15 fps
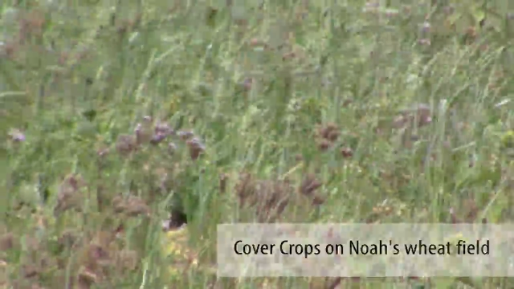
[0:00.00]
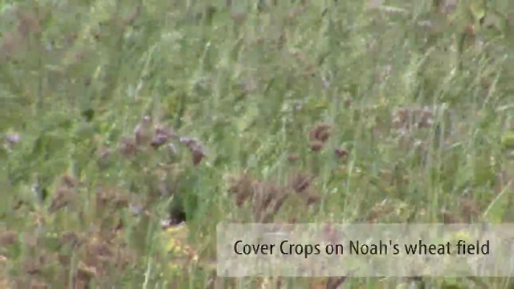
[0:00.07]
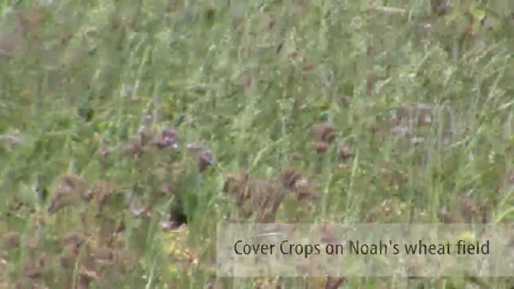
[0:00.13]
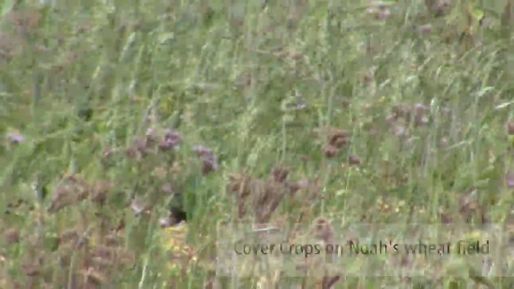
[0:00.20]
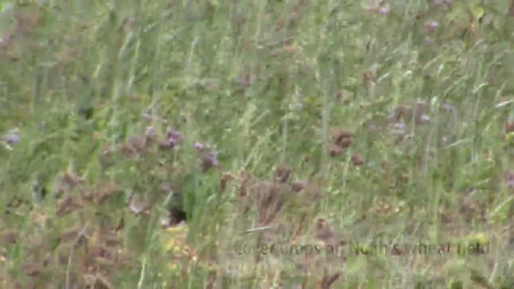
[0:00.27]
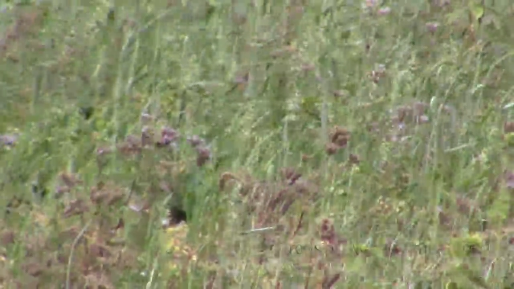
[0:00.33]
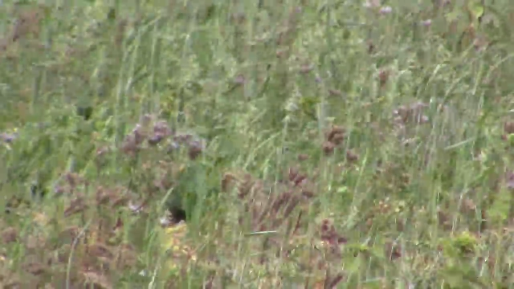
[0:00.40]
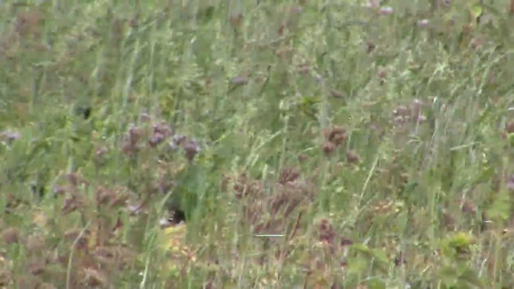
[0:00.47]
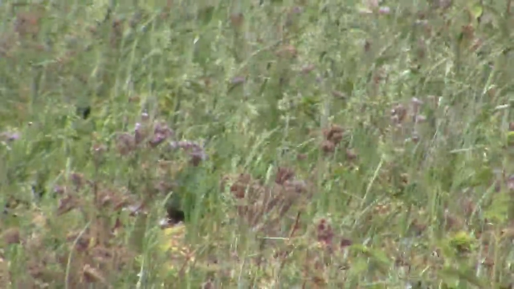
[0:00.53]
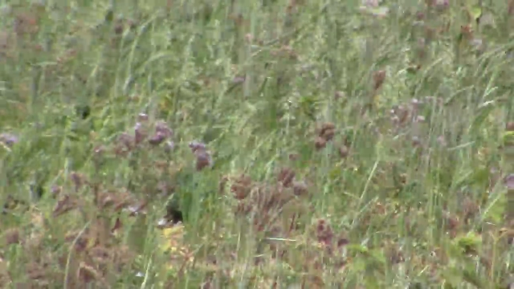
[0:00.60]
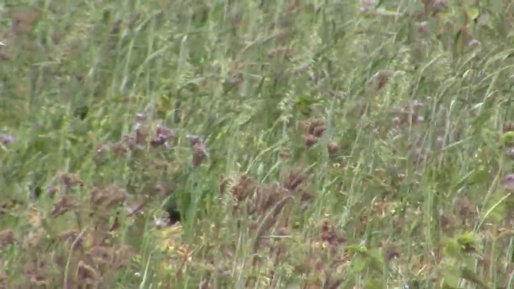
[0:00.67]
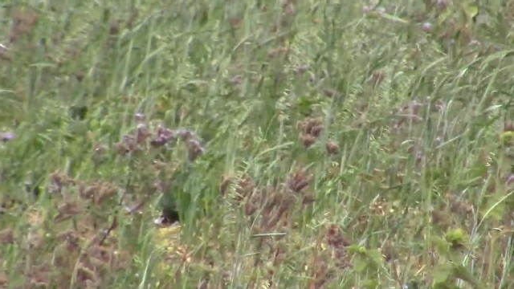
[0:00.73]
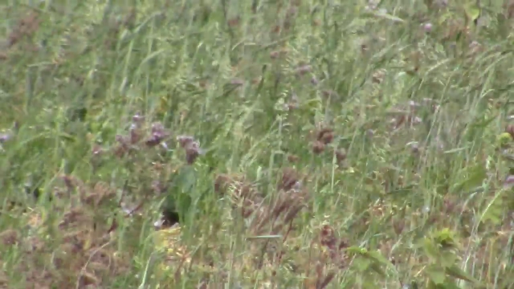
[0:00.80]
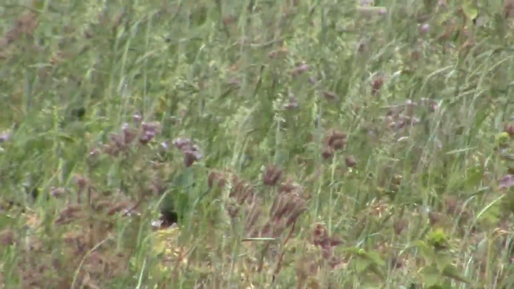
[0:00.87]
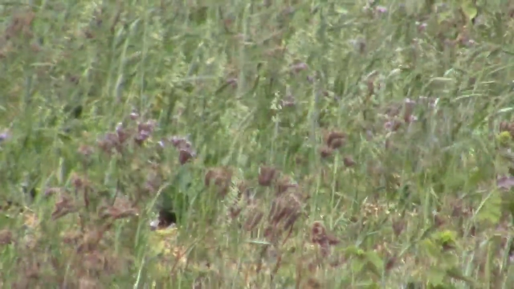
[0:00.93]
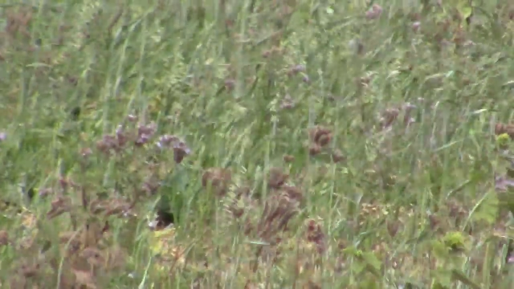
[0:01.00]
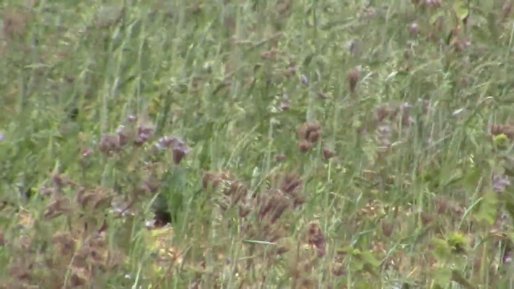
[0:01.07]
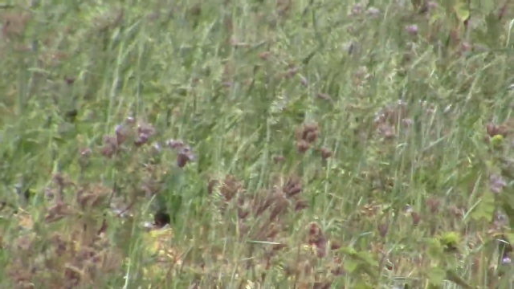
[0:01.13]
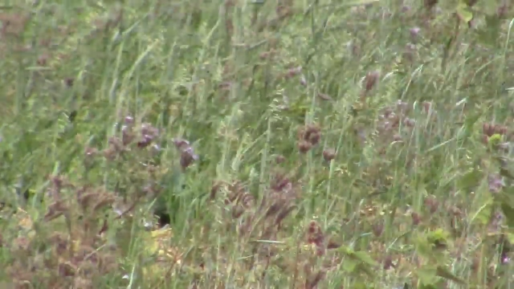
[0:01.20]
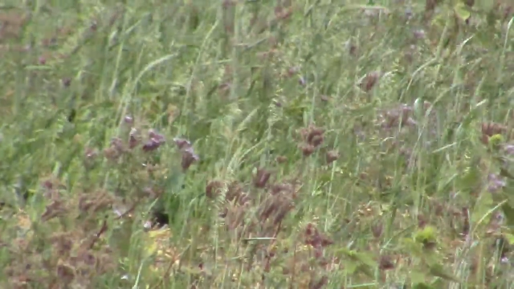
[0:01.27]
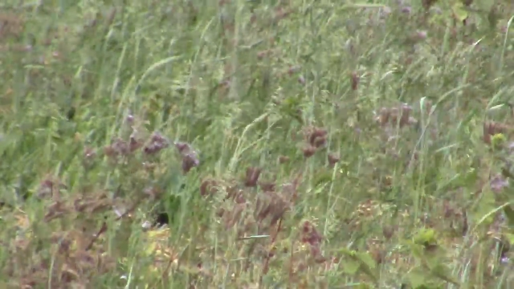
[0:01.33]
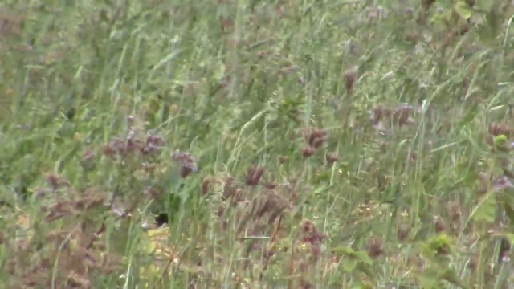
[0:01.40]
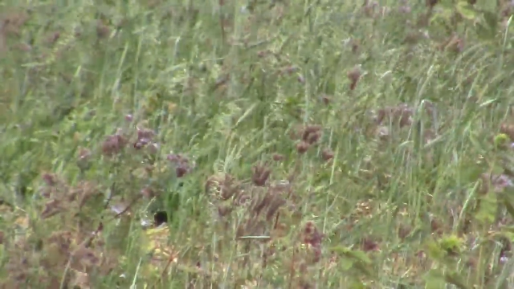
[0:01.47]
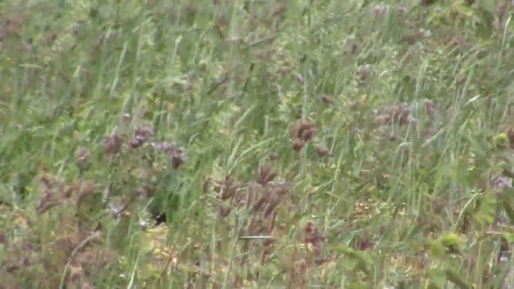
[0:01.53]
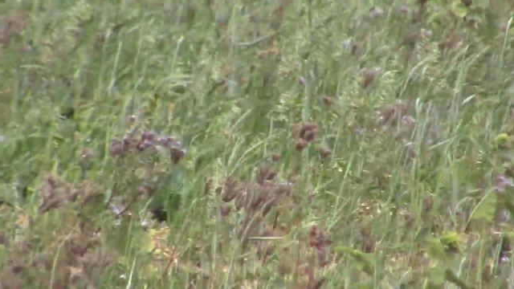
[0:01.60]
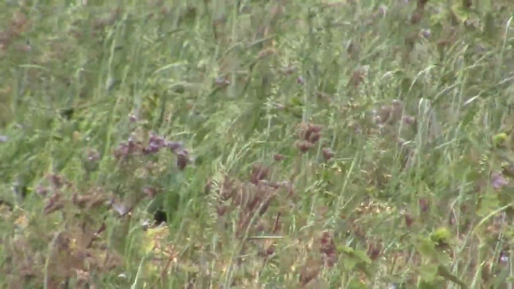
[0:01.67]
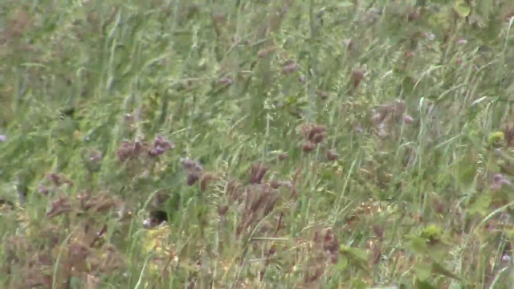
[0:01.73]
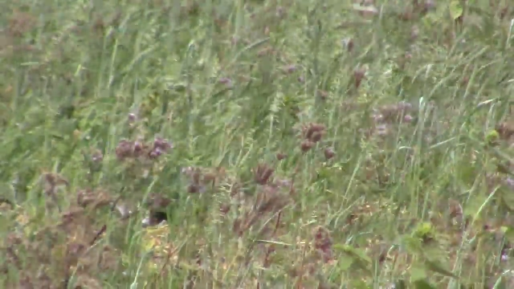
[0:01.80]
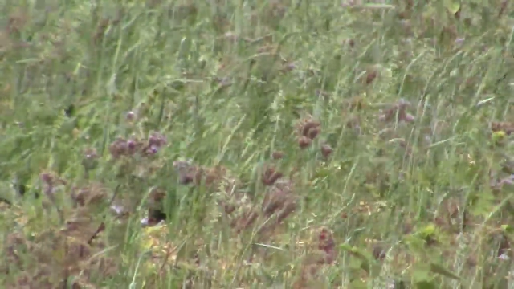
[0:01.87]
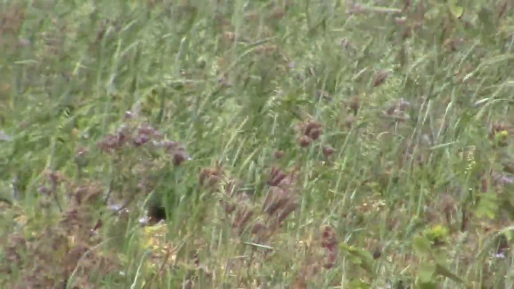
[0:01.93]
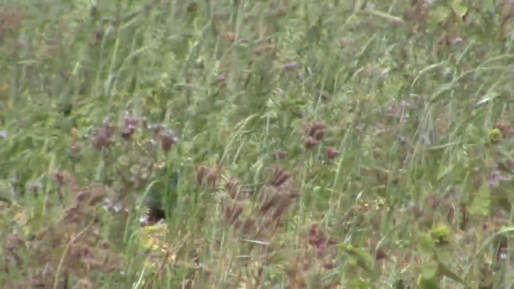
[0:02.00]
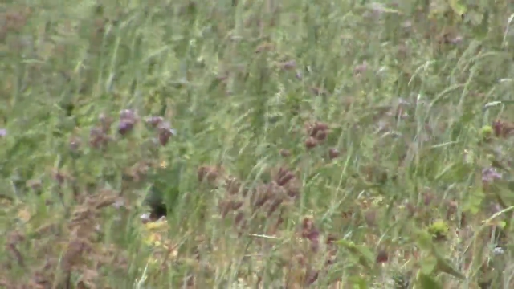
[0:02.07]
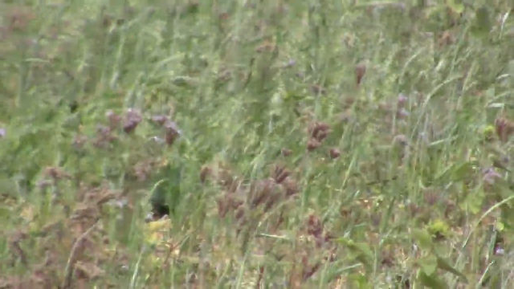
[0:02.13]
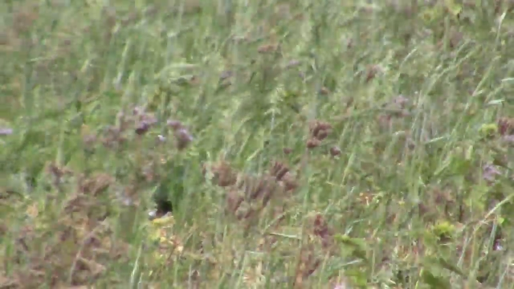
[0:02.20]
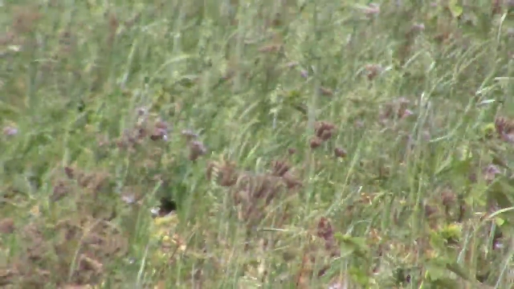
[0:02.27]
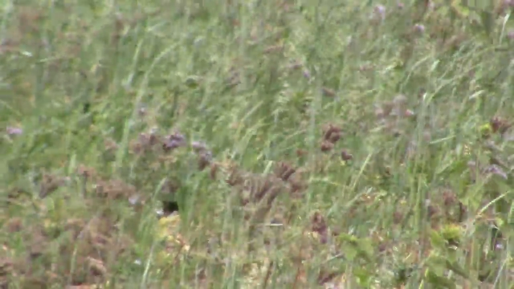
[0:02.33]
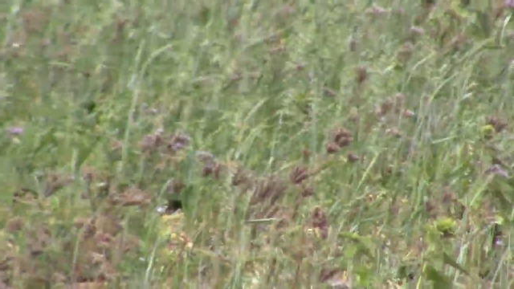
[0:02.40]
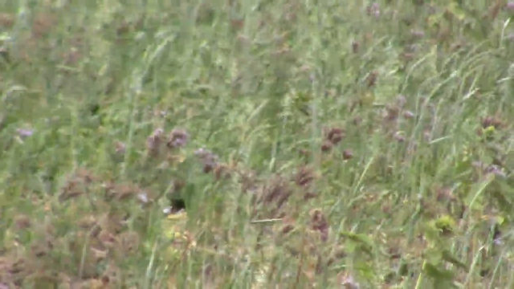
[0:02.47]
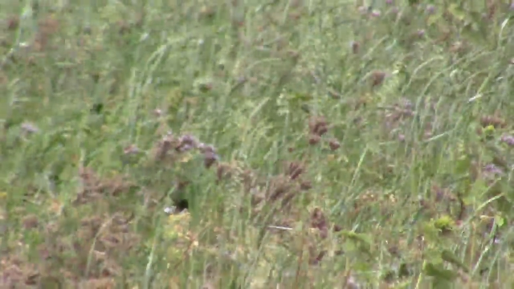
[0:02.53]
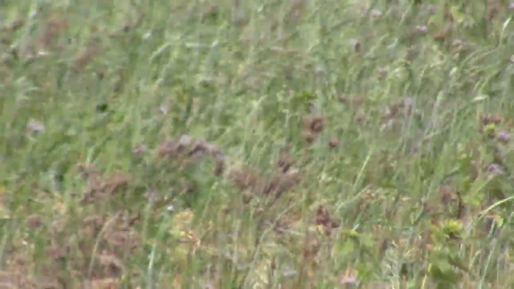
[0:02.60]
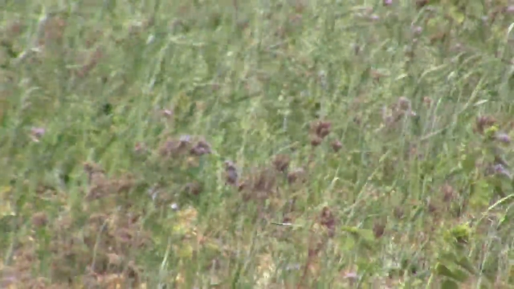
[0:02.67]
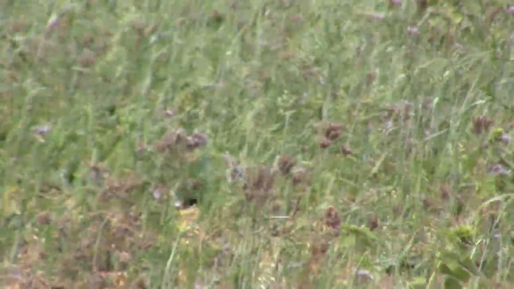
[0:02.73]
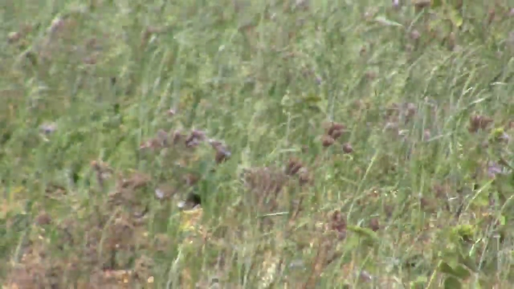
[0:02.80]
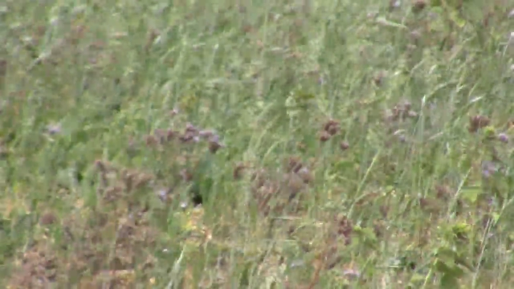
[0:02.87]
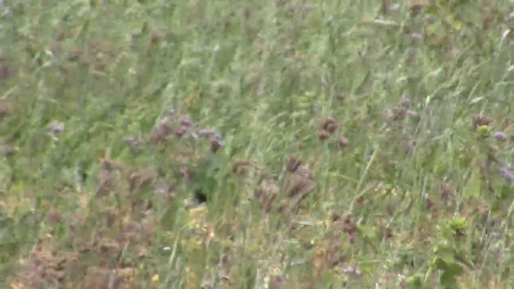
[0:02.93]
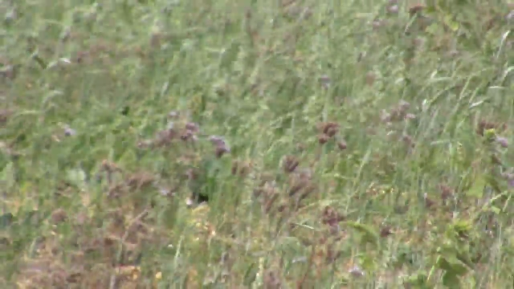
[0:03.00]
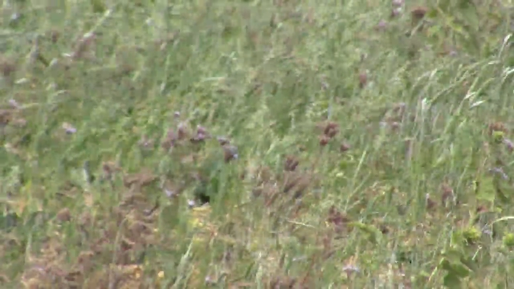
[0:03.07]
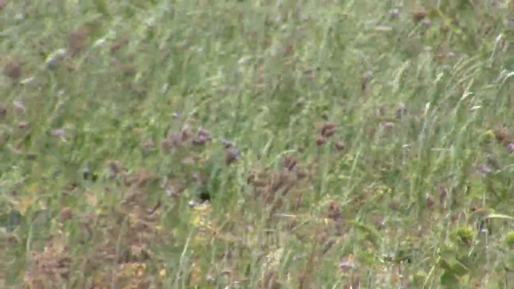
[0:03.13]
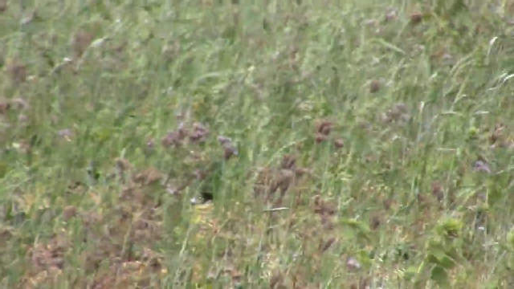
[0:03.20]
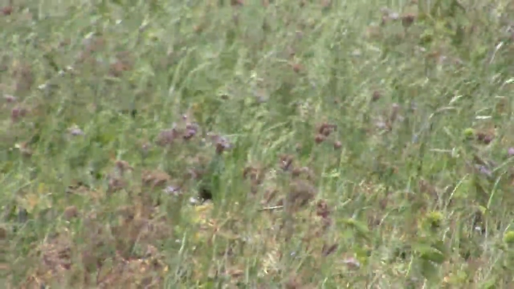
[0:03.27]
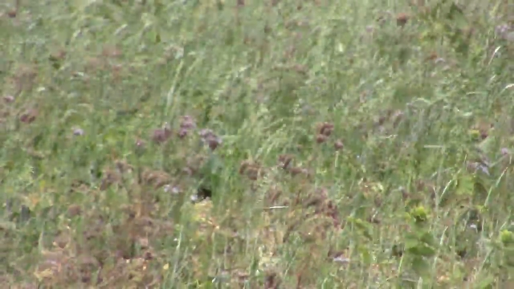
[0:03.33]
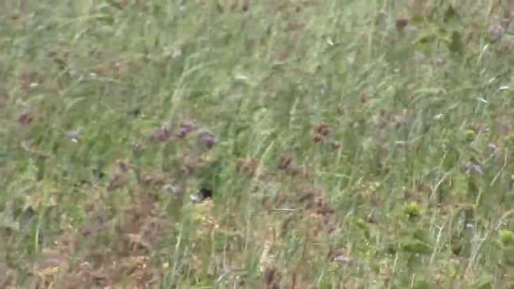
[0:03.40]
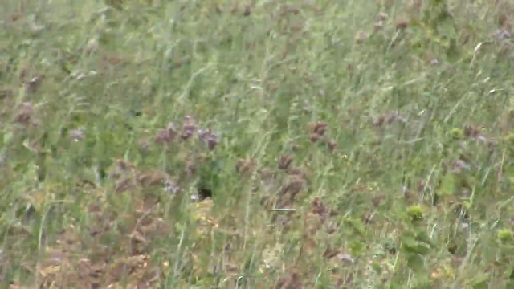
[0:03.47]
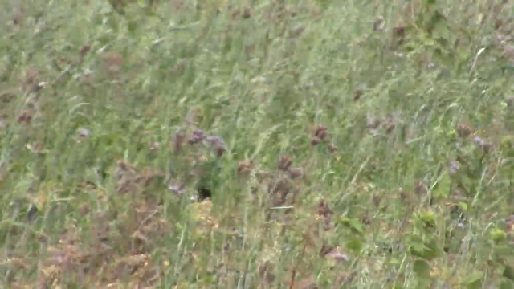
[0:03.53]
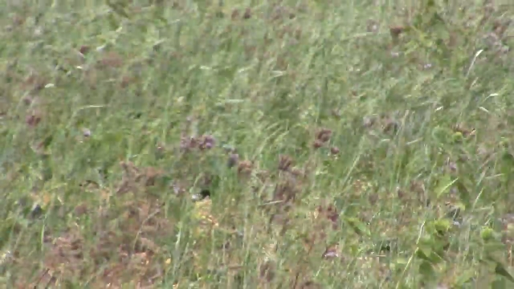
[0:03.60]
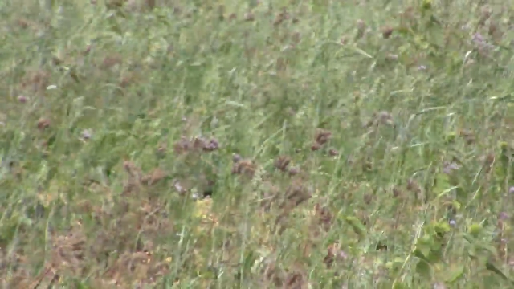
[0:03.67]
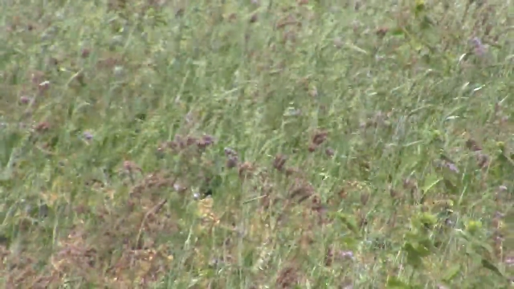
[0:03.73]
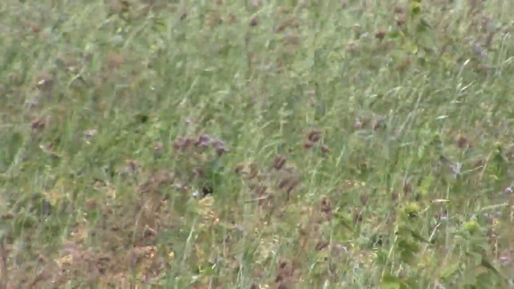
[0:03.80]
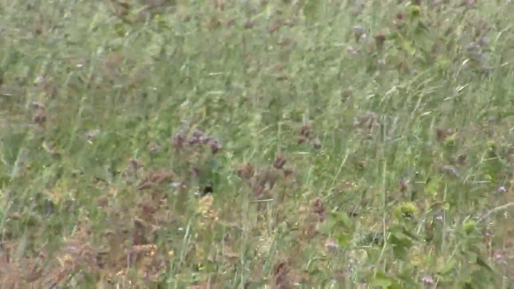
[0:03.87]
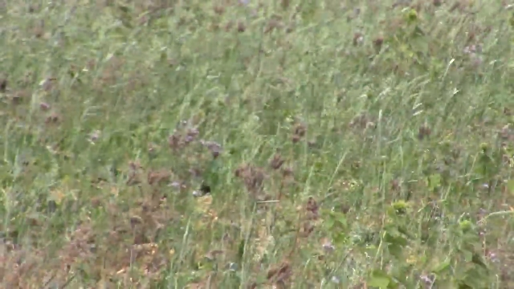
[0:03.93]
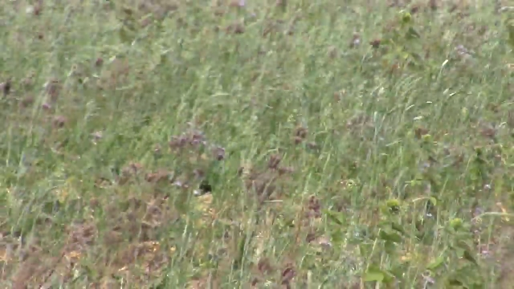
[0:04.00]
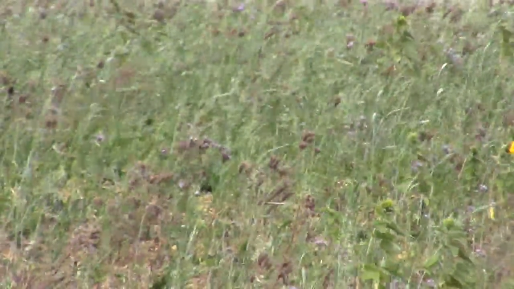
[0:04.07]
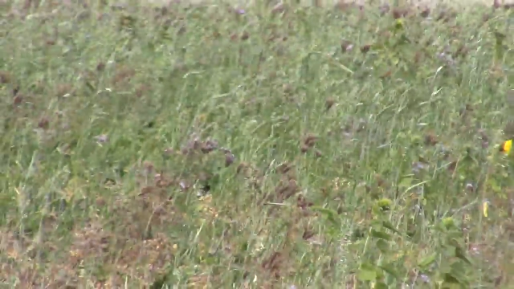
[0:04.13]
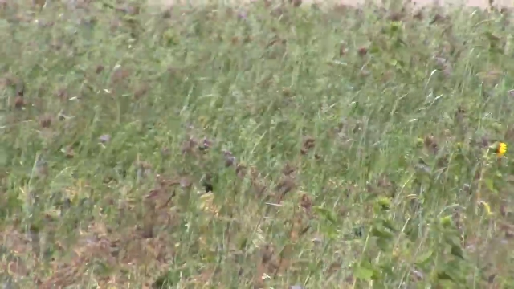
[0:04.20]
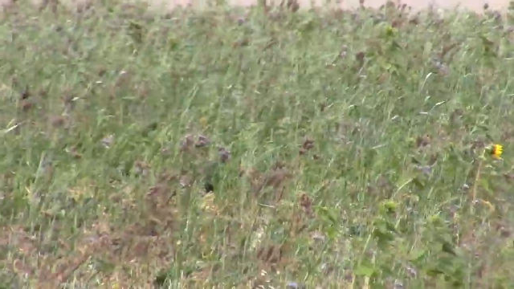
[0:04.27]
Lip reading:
Nobody's mouth can be seen.